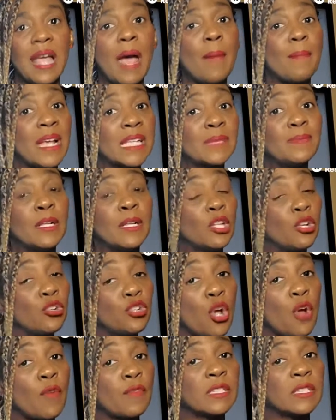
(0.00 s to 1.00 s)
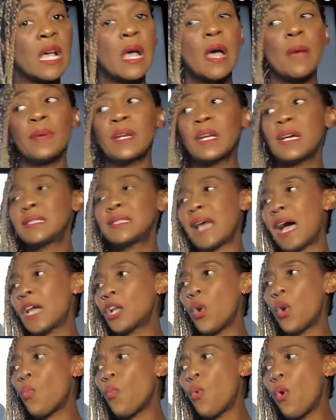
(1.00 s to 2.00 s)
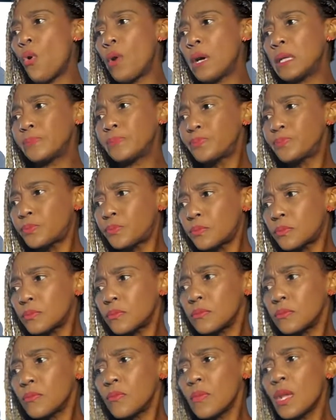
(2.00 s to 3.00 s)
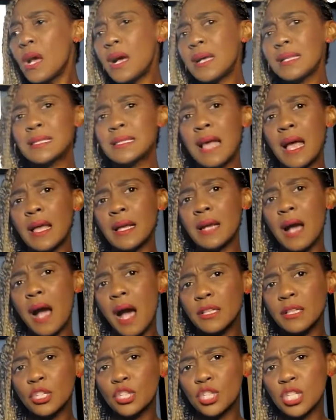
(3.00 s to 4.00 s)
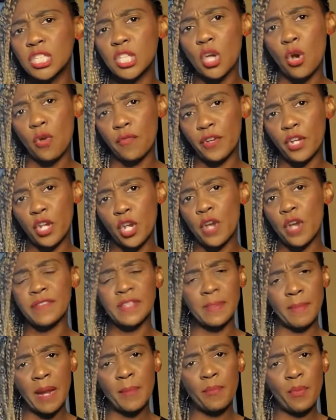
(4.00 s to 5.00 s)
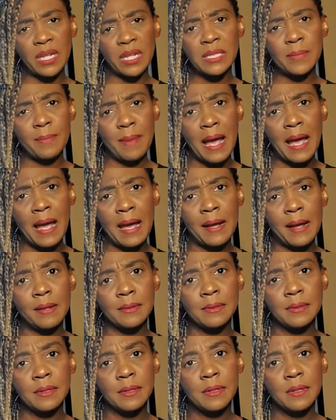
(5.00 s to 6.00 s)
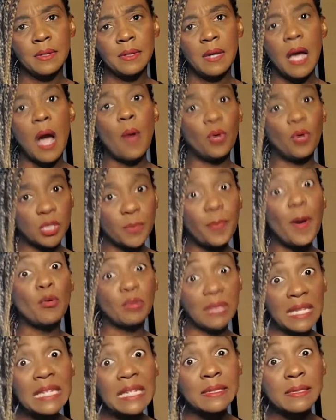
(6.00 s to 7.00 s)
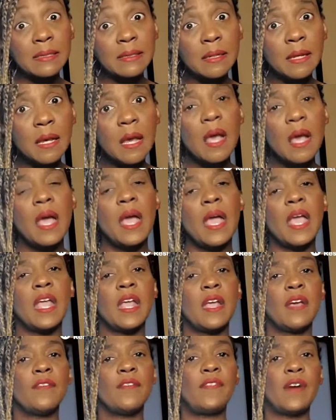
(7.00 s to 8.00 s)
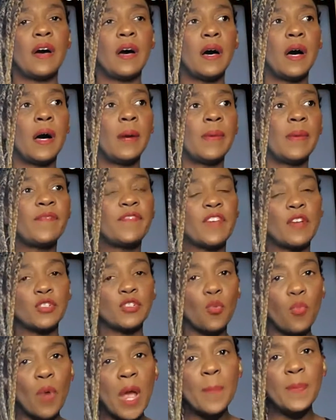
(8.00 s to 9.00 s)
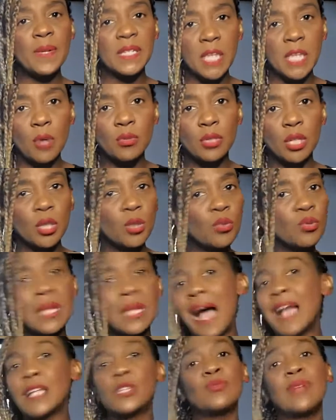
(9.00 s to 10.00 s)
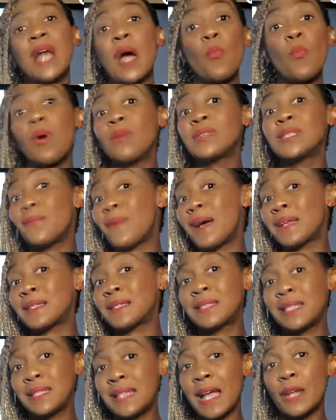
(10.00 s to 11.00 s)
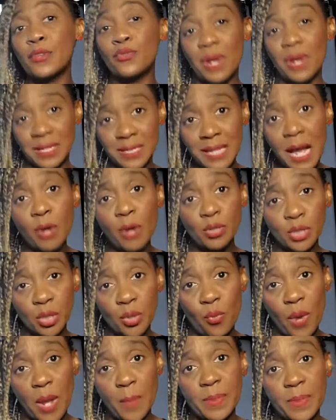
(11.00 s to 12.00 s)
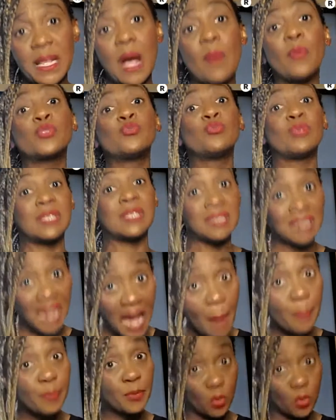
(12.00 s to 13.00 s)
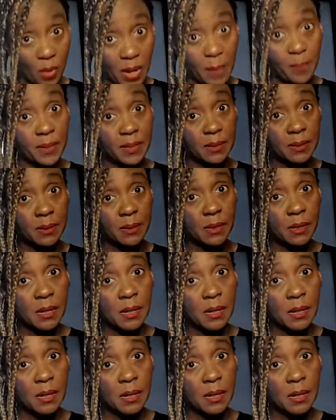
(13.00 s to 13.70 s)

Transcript: That makes me a little nervous because I don't want a psychologist over here if somebody breaks in my house. I want the police. If there's a rapist on the loose, I do not want somebody to sit down and try to talk to the rapist. I want you to stop the rapist.